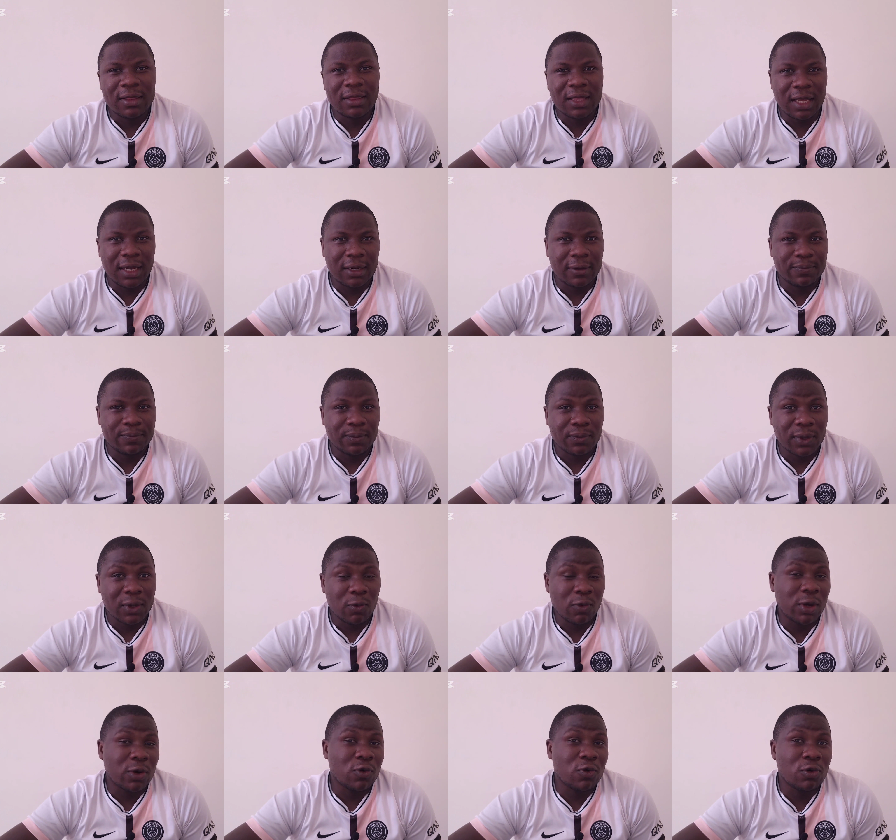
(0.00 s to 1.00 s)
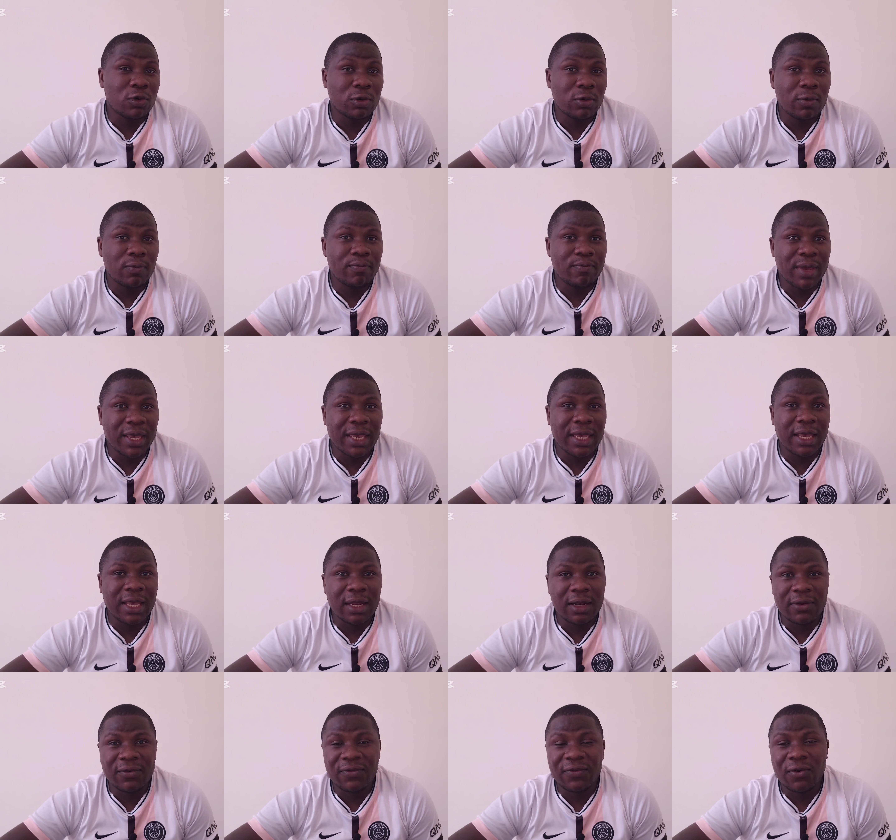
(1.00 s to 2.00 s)
then we could be
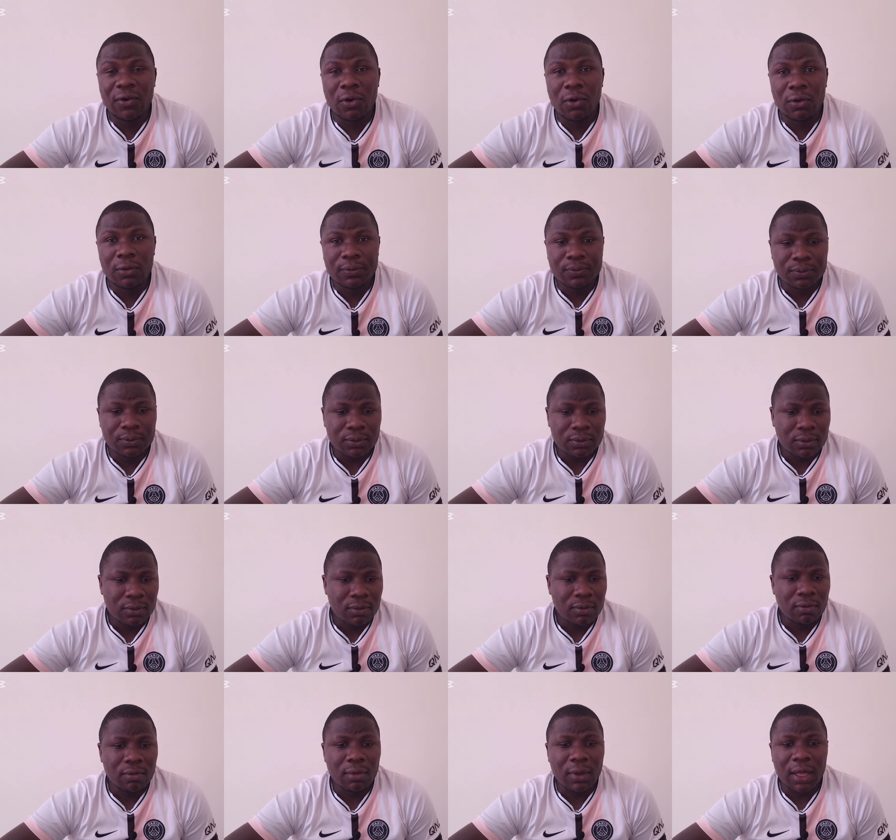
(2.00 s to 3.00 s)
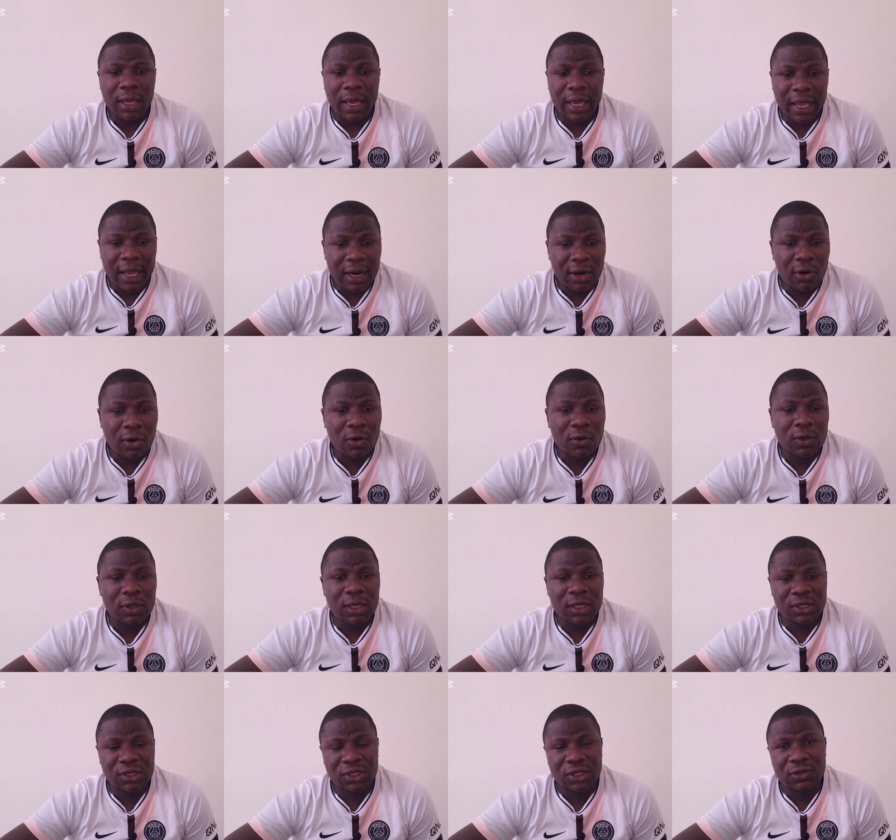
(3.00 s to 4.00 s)
in for a
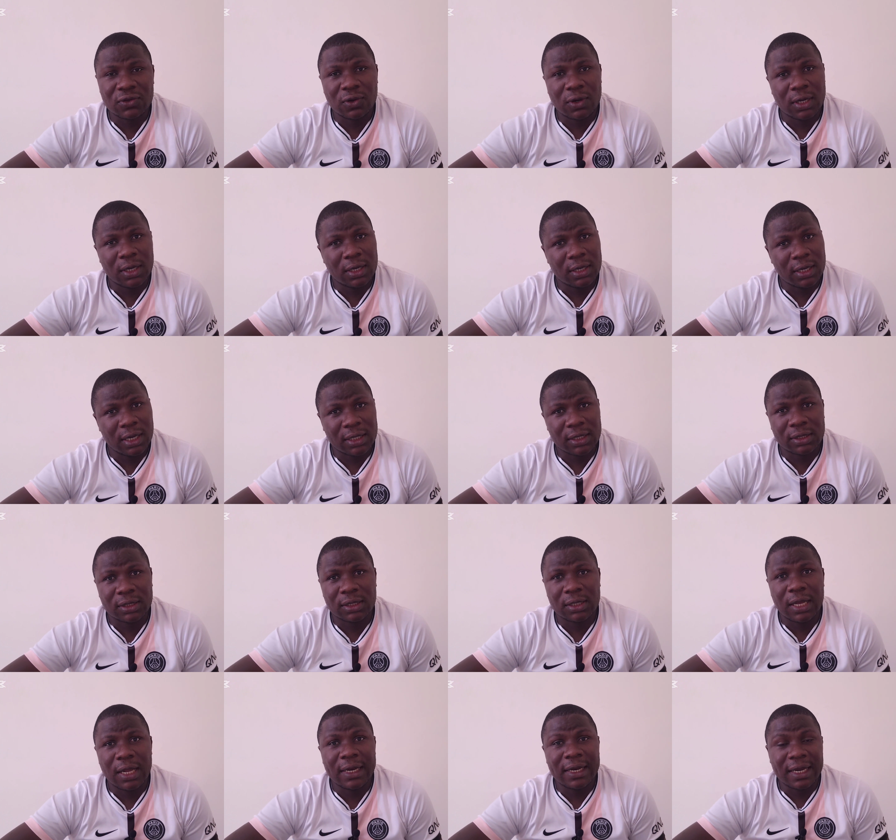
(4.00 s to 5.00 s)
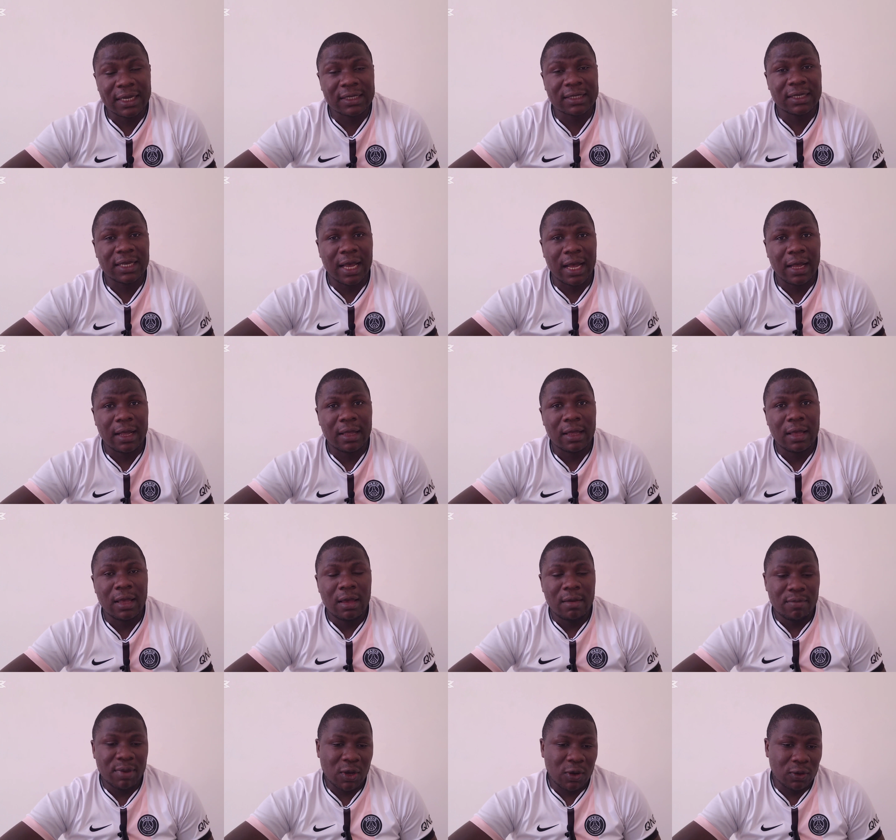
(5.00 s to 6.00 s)
long season next year.
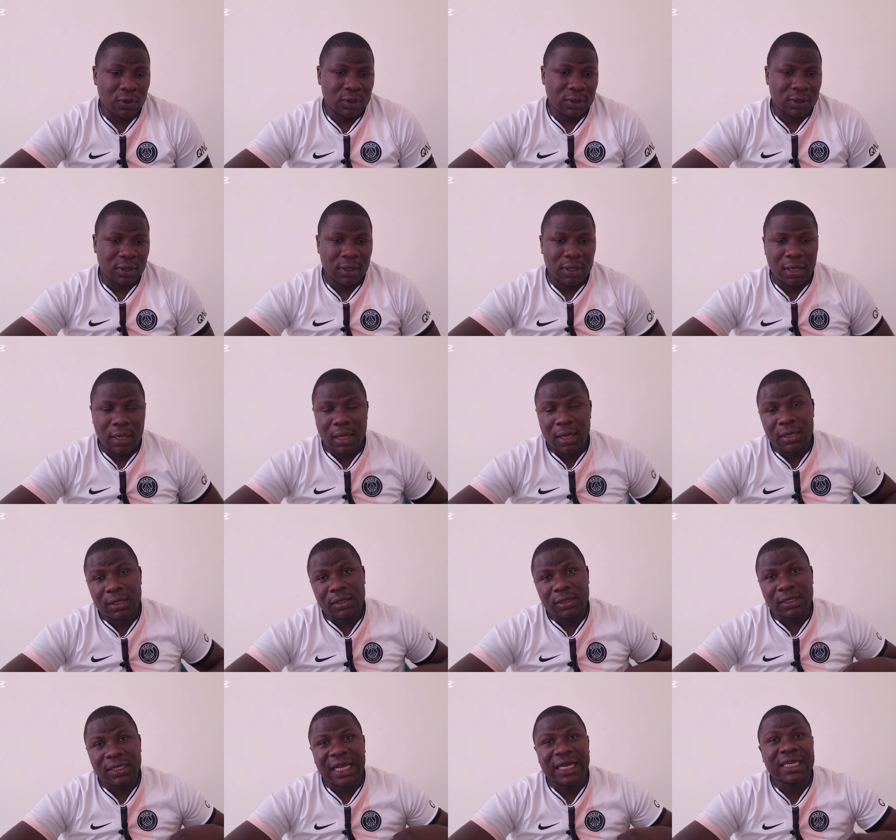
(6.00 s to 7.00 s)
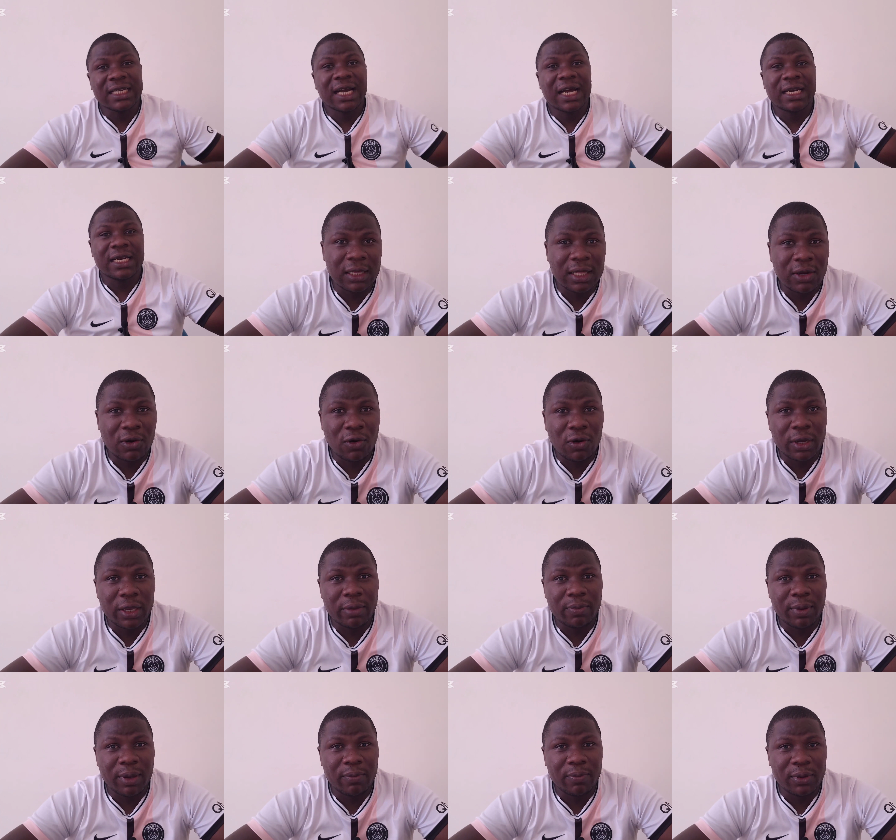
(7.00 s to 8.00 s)
Because starting in the
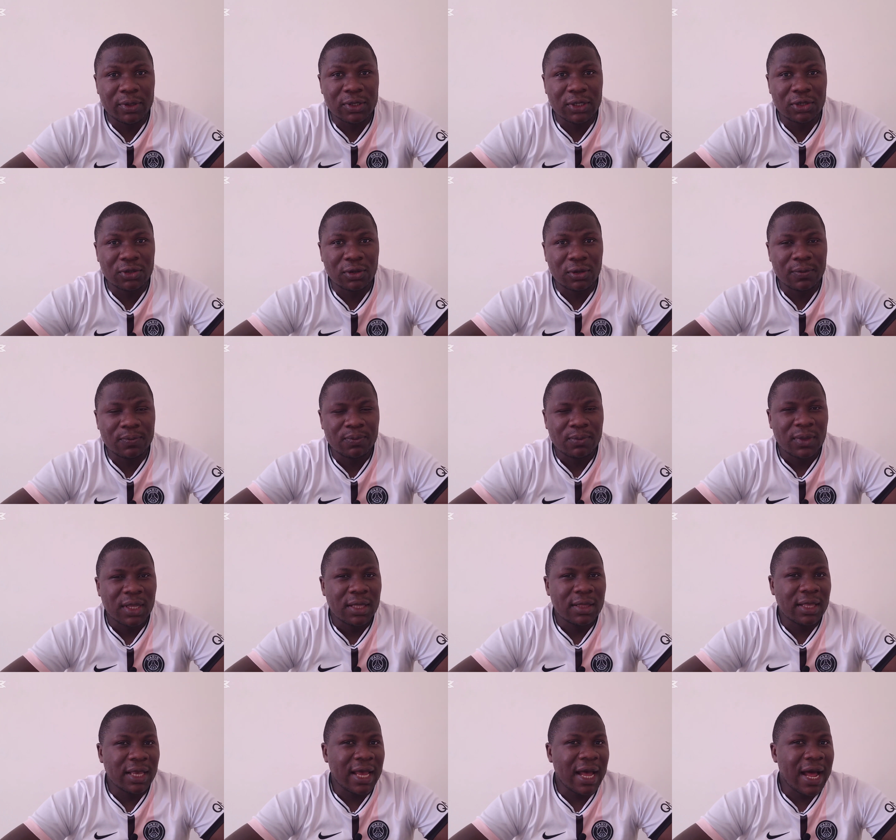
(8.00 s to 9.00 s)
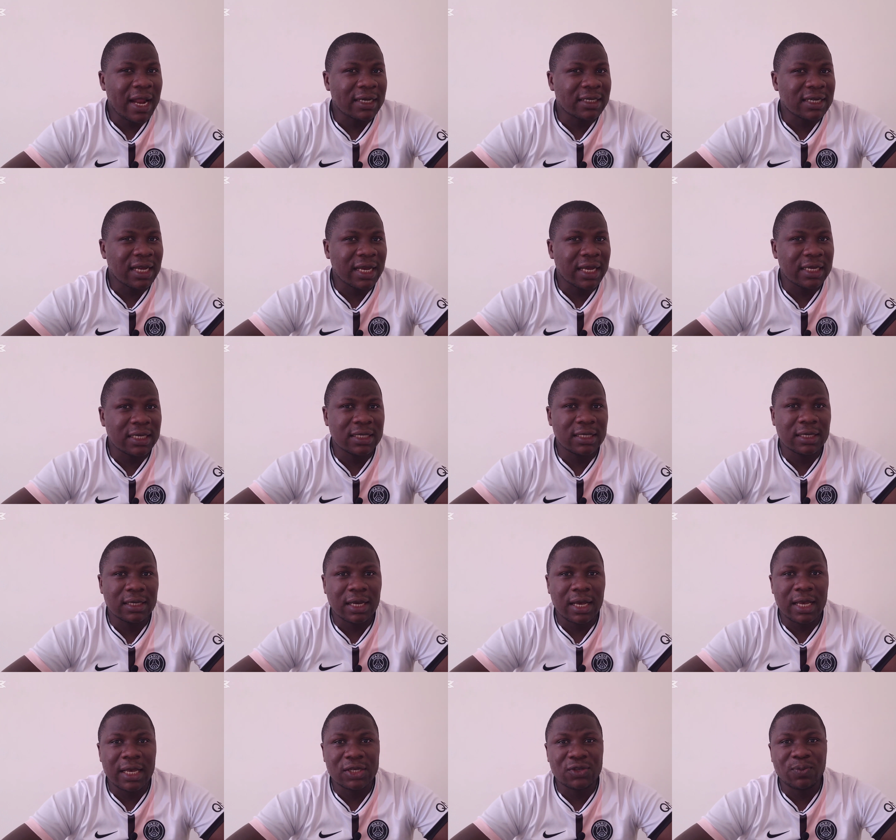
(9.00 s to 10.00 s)
goalkeeping position, they are
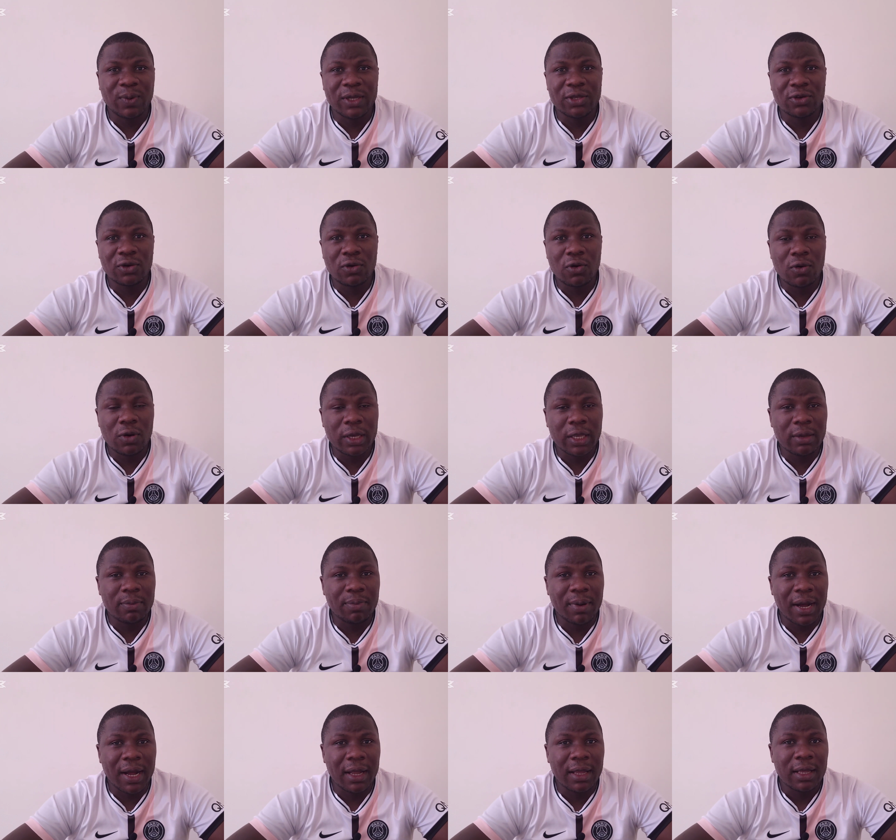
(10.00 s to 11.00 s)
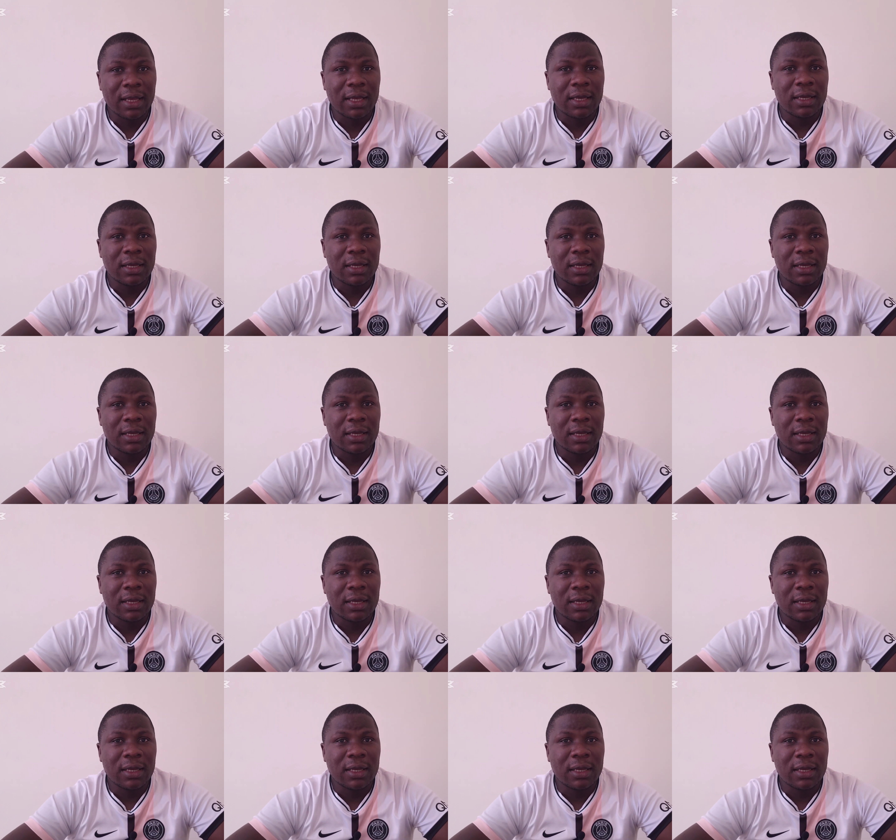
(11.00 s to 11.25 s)
targeting Espanyol goalkeeper